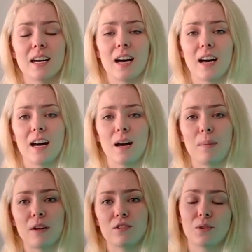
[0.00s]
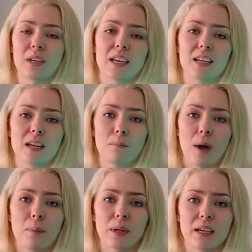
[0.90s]
about doing it in
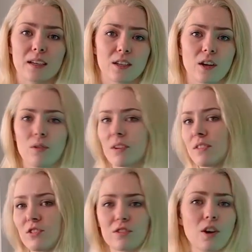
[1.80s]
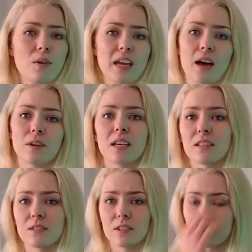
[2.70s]
public, or even just going out
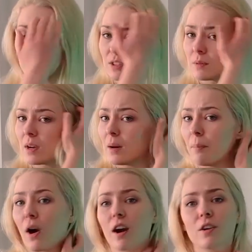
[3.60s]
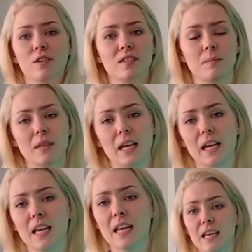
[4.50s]
into a park or something.